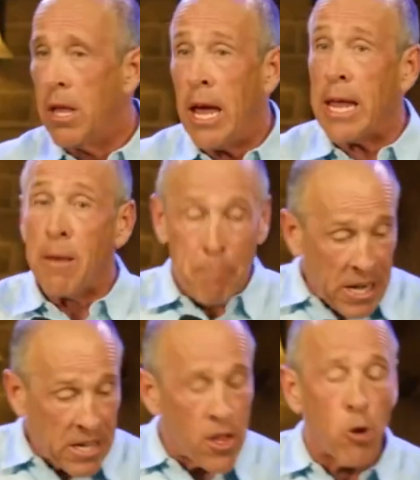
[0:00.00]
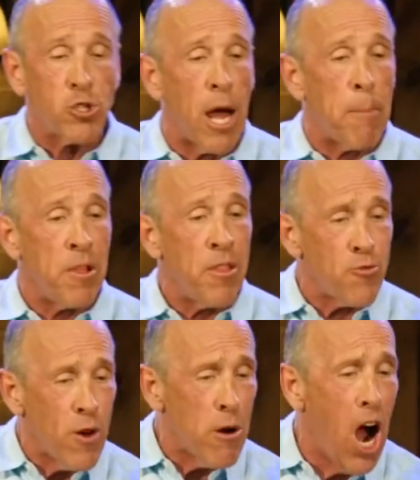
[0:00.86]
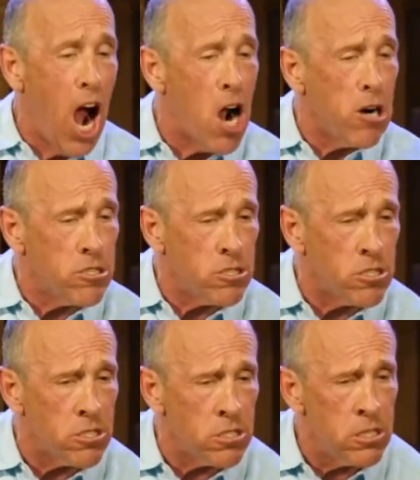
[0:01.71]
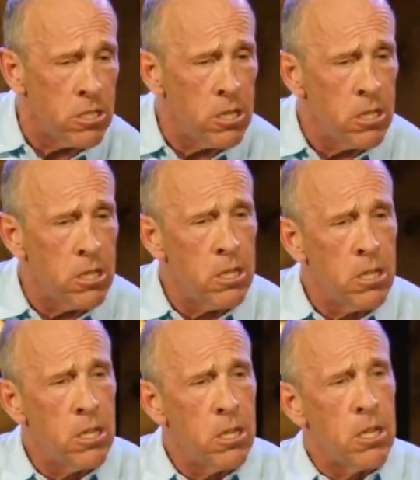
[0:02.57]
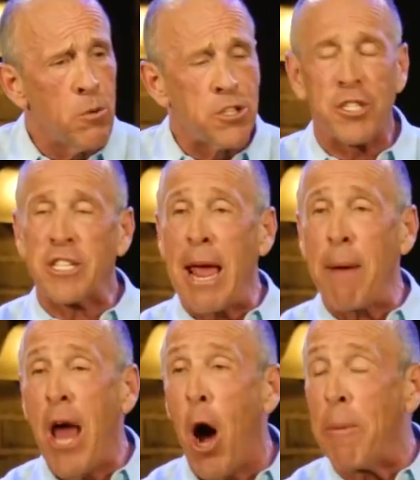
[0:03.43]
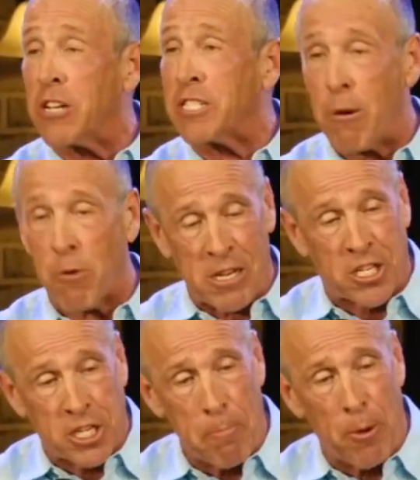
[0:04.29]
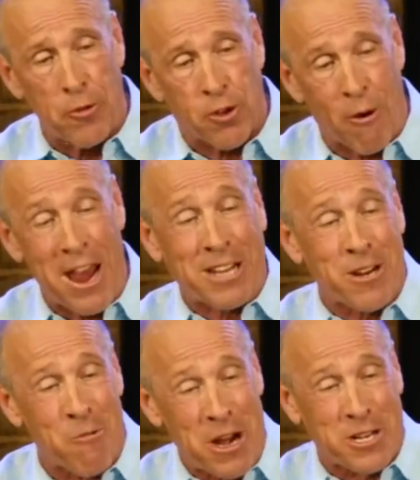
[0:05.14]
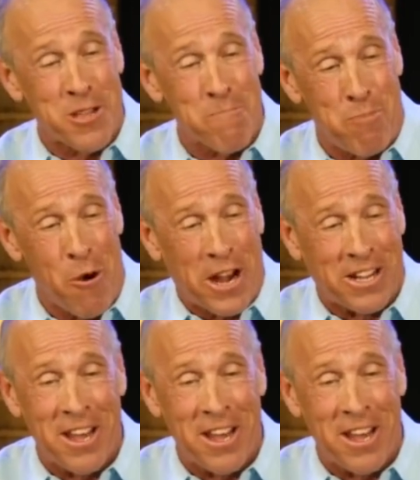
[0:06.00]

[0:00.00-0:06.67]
Hey, pick those up. Three words! Would she say them? No, because that would be simple, direct, and right to the point.